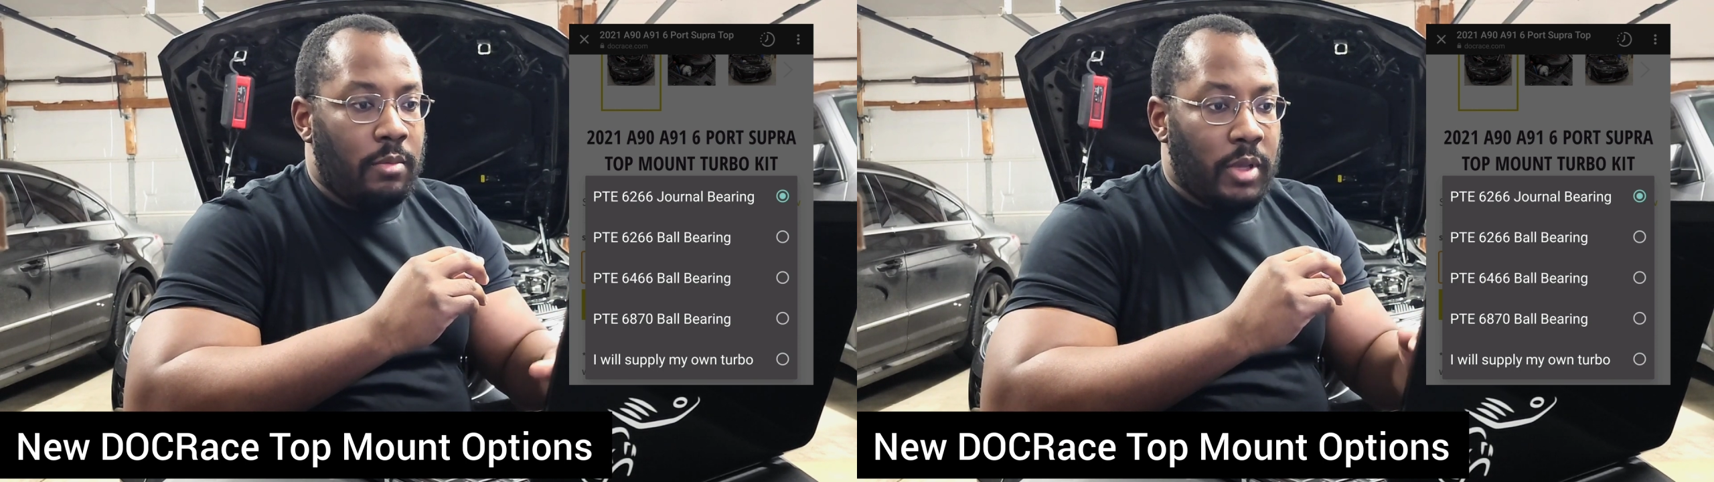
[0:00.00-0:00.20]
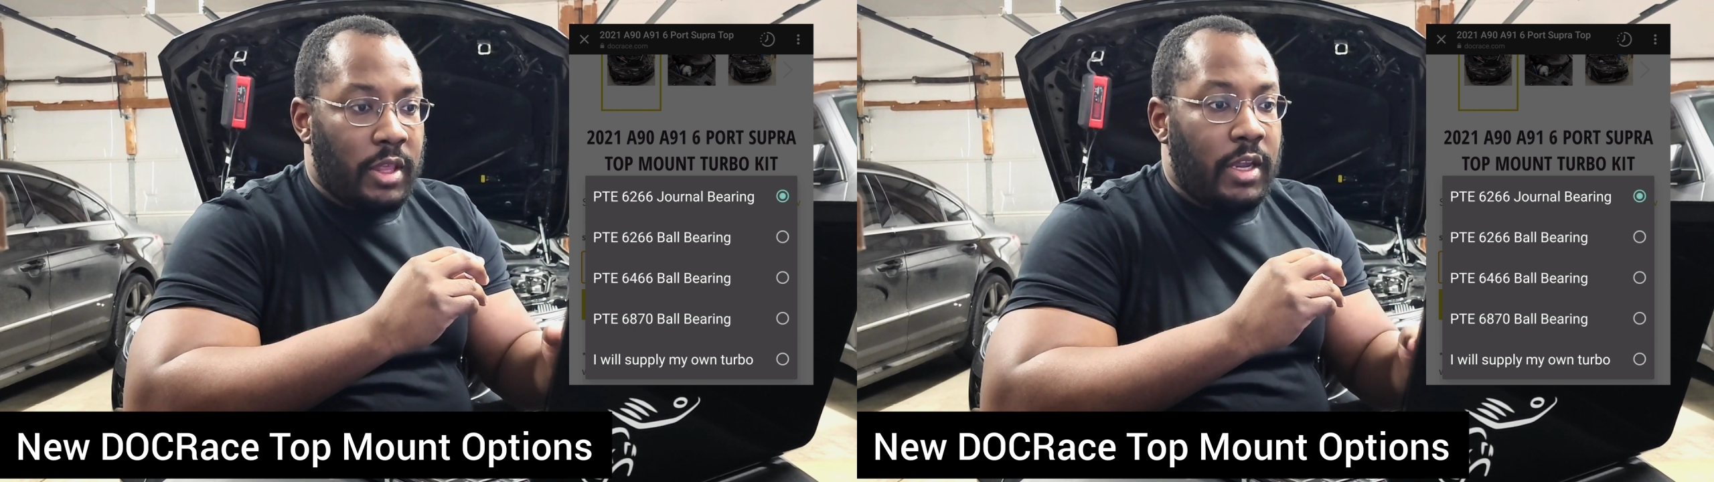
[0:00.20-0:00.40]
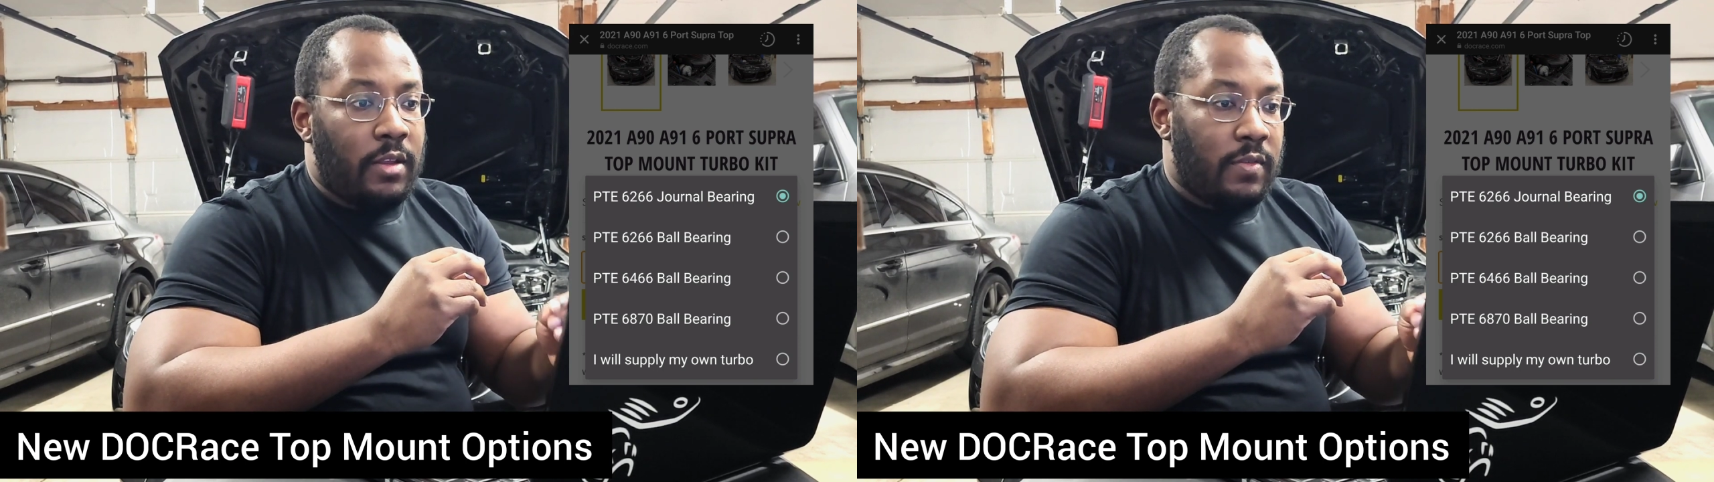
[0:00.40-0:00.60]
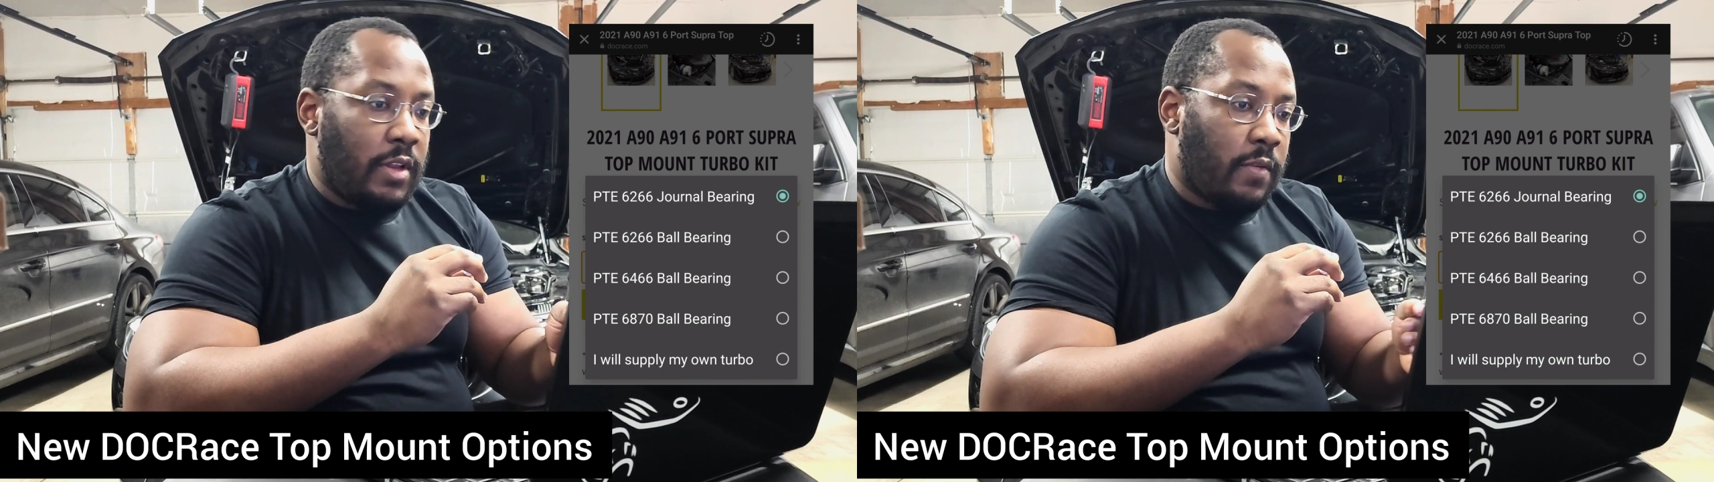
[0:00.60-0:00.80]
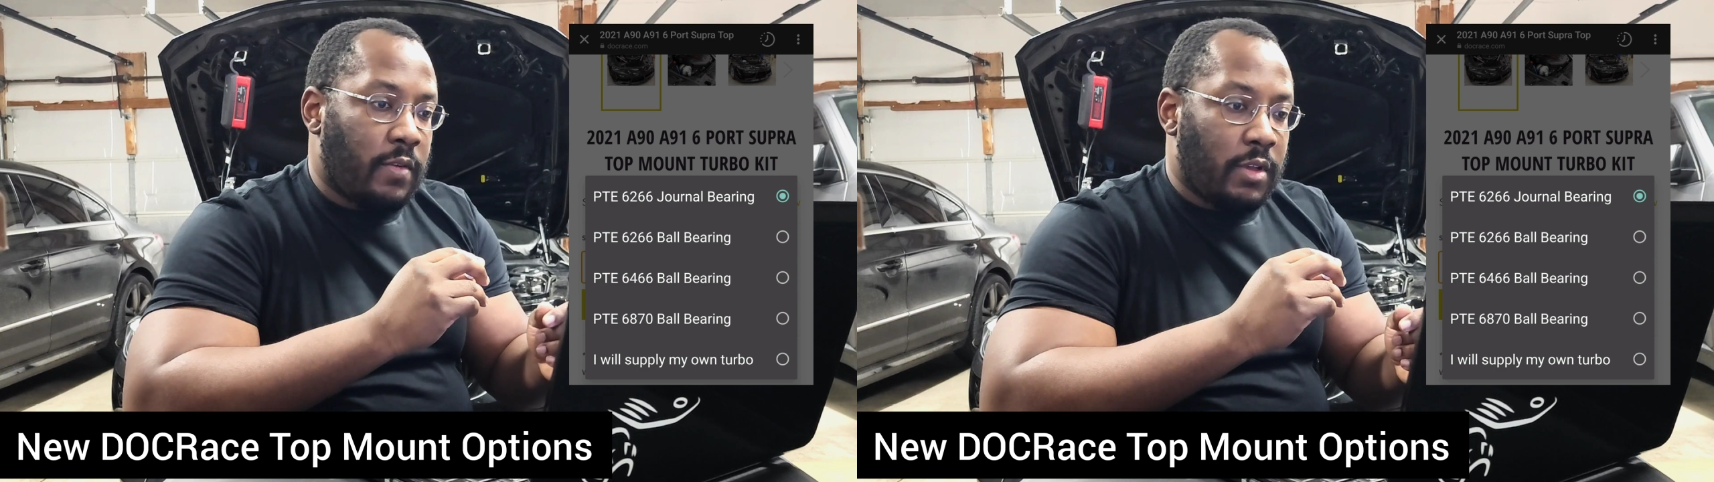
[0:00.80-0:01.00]
but that is
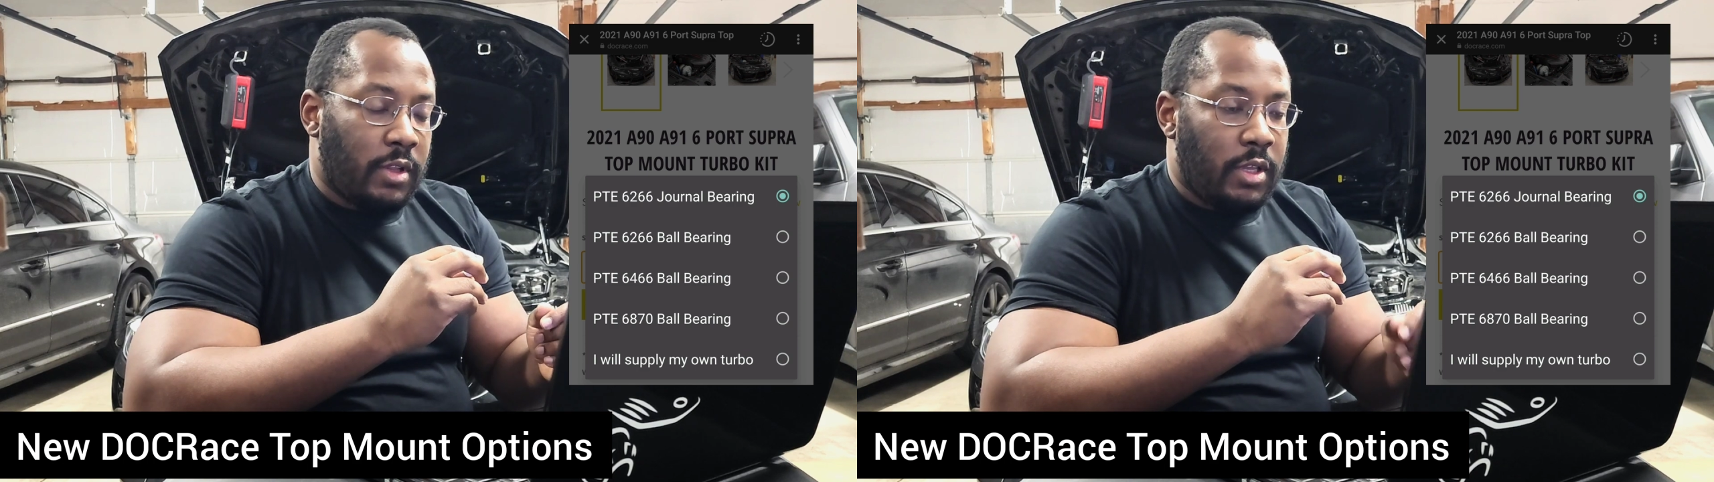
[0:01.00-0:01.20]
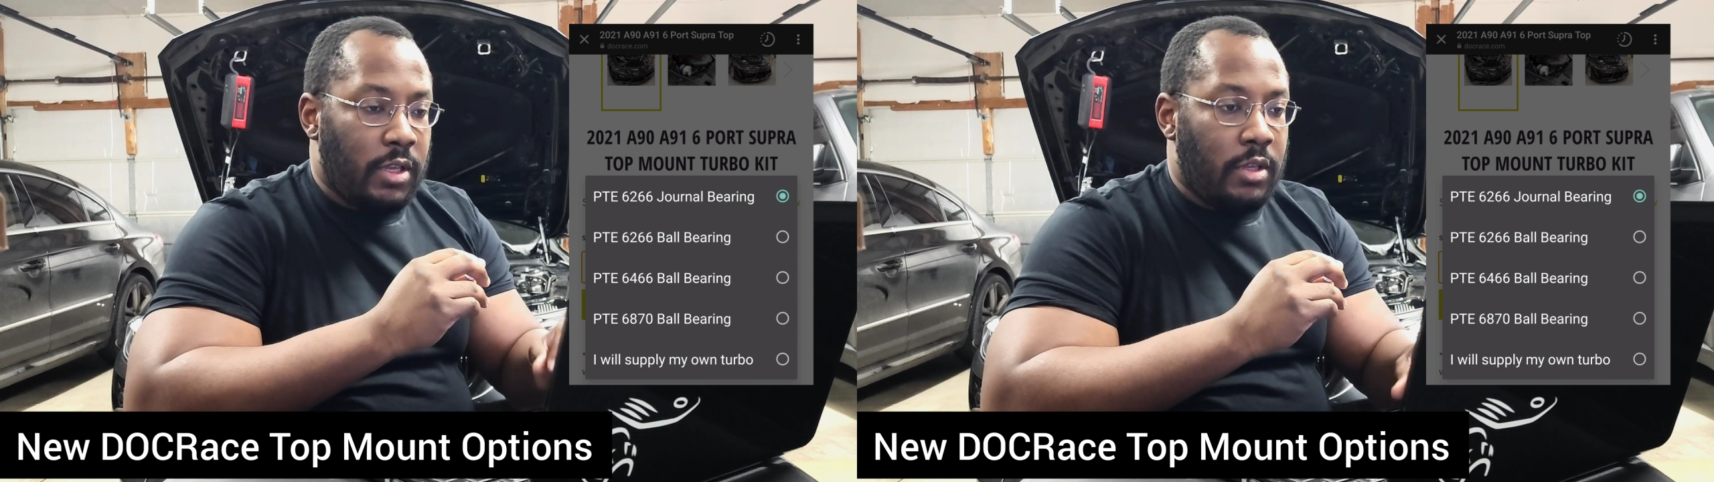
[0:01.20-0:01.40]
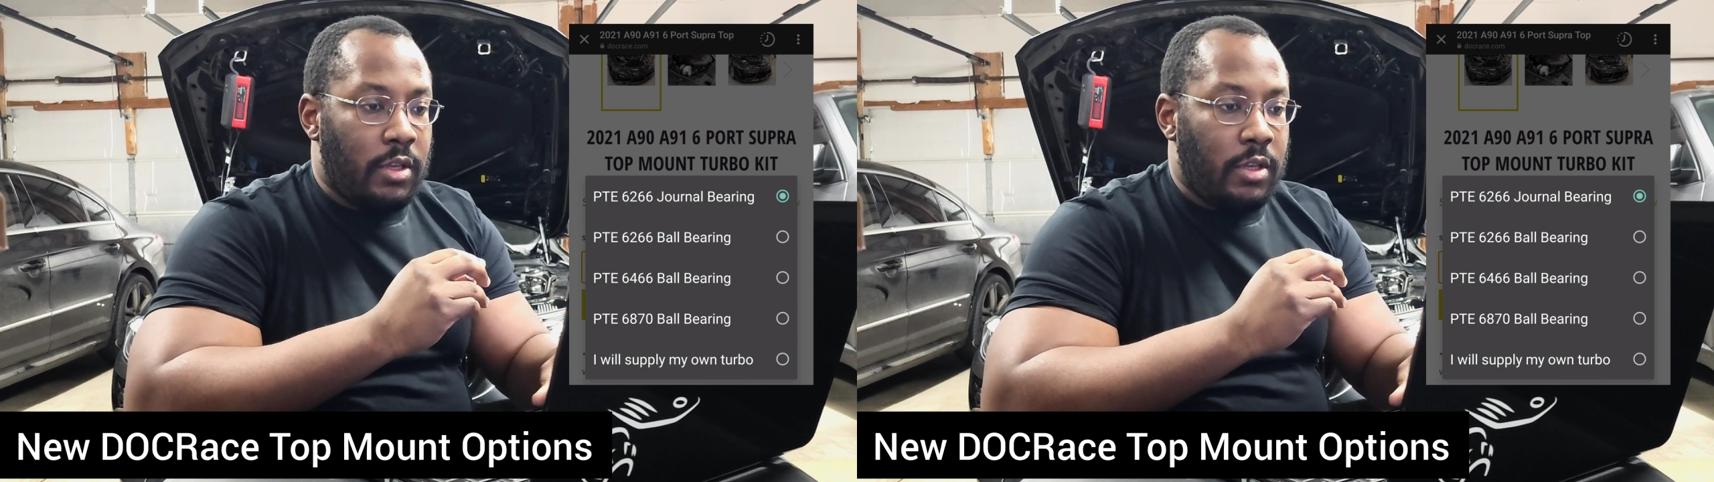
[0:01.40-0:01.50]
definitely,